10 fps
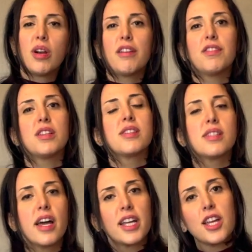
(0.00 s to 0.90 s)
I feel
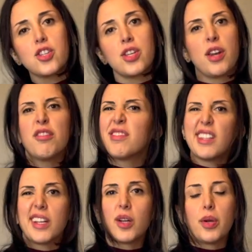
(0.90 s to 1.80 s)
sluggish. I don't feel
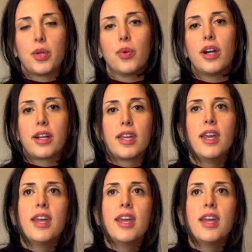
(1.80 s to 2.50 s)
like going to work.